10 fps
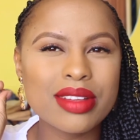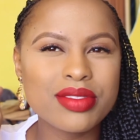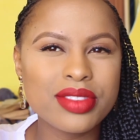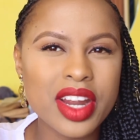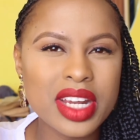
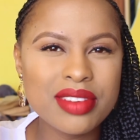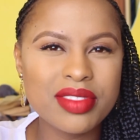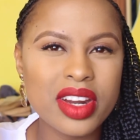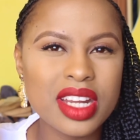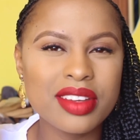very,
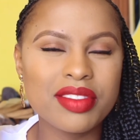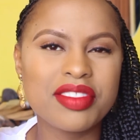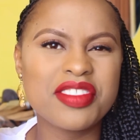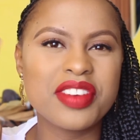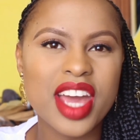very,
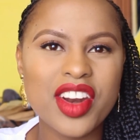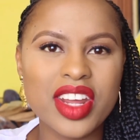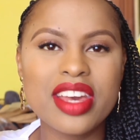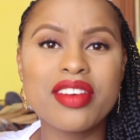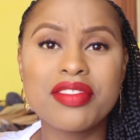
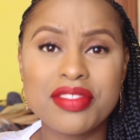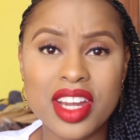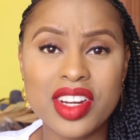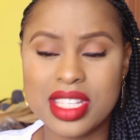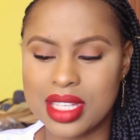very,
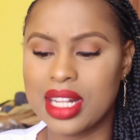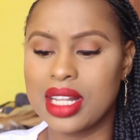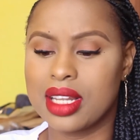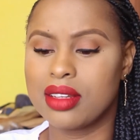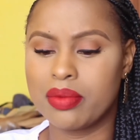very
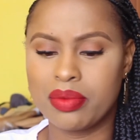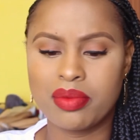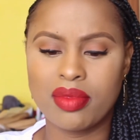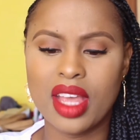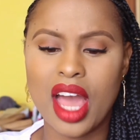subtle
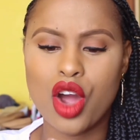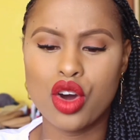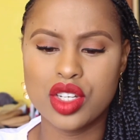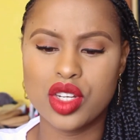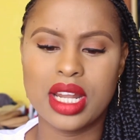
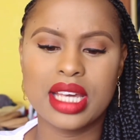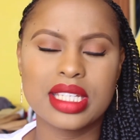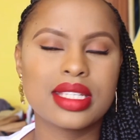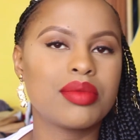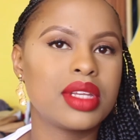contour, like
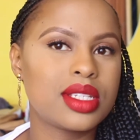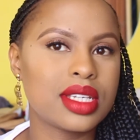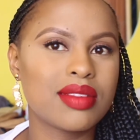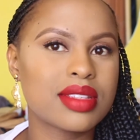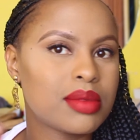just something to
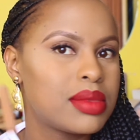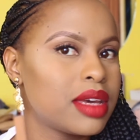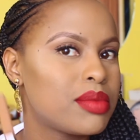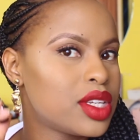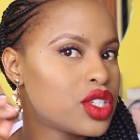give some
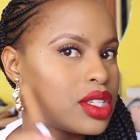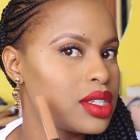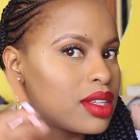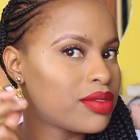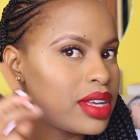dimension
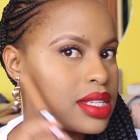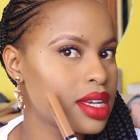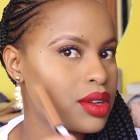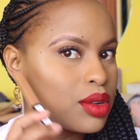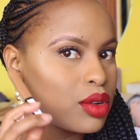to the face.
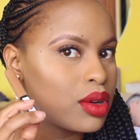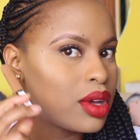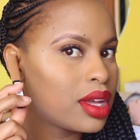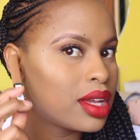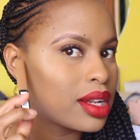I don't know,
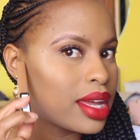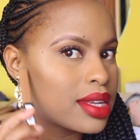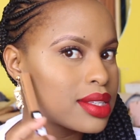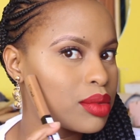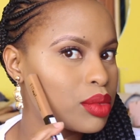
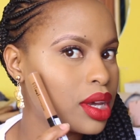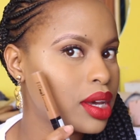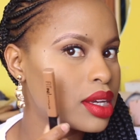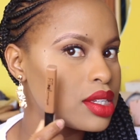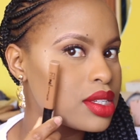like somewhere
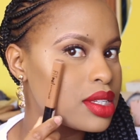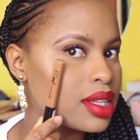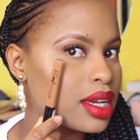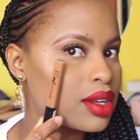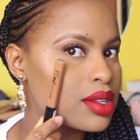here. Can you see
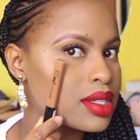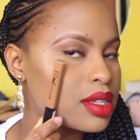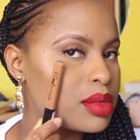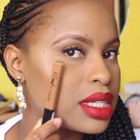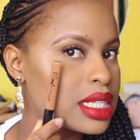that? Because it's
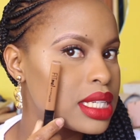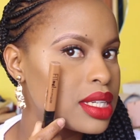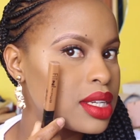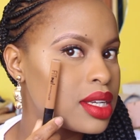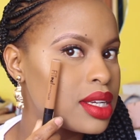a bit
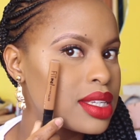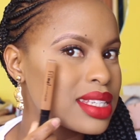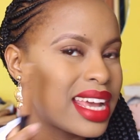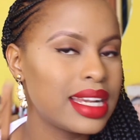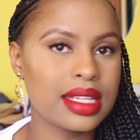
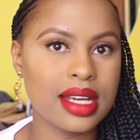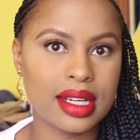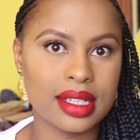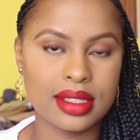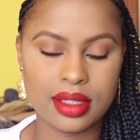slightly
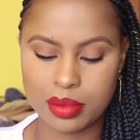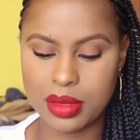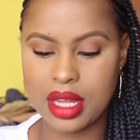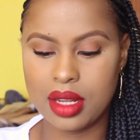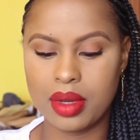darker.
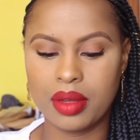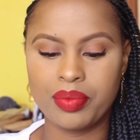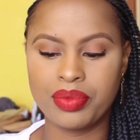But anyway,